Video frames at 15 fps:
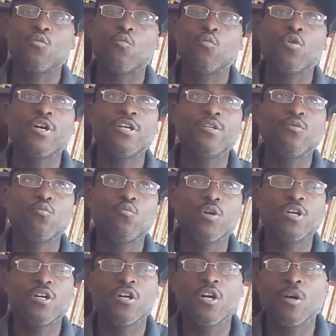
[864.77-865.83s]
One
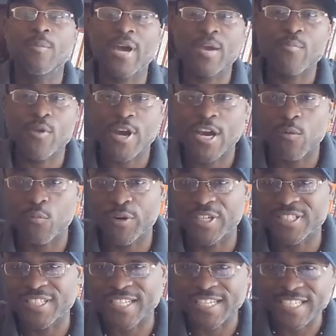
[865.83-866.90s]
where Abraham went
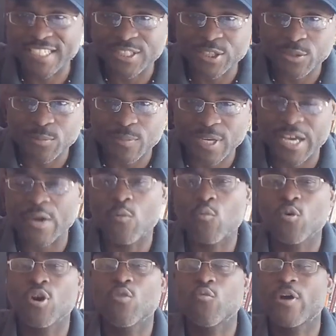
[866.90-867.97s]
into Egypt, and
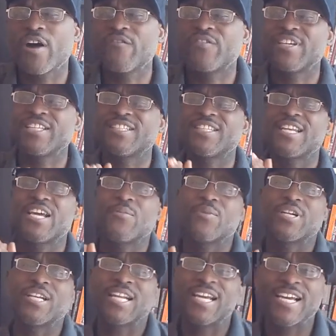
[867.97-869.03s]
one where I forget the name
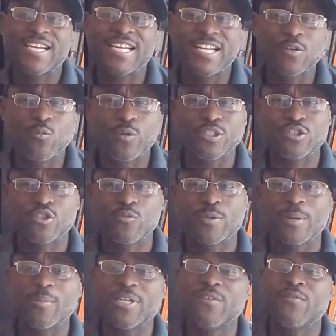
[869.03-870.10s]
of the land that he went into, but
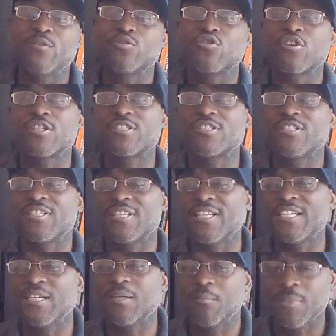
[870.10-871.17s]
I believe he was talking to the
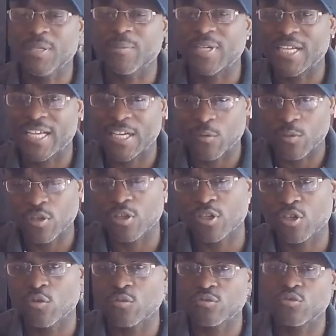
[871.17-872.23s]
king of Abimelech. We're
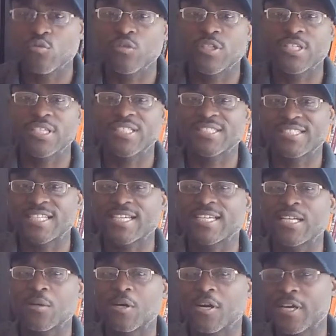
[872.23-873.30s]
gonna go into it in a second,
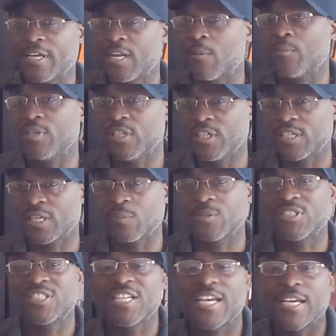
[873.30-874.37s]
and I'm gonna look and I'm
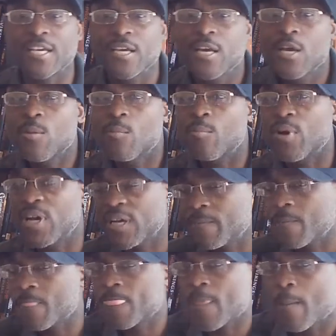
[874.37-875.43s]
gonna check. But
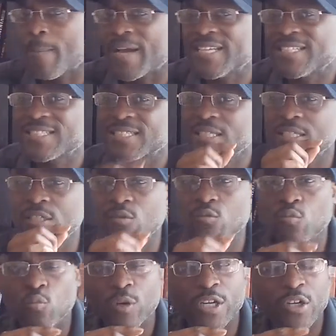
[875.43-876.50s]

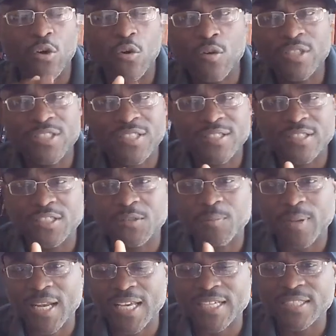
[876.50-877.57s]
basically, when going to this
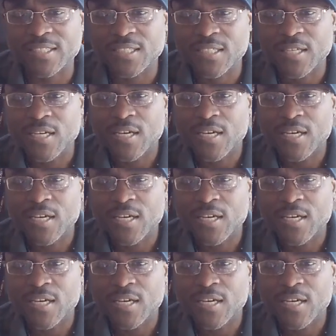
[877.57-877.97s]
place,